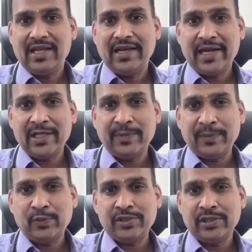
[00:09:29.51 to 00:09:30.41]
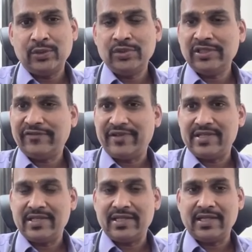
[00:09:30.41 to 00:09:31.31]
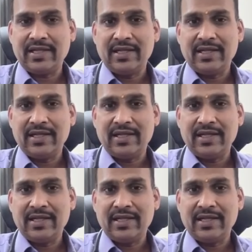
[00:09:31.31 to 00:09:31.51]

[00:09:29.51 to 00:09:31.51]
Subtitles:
directly proportional to surface area,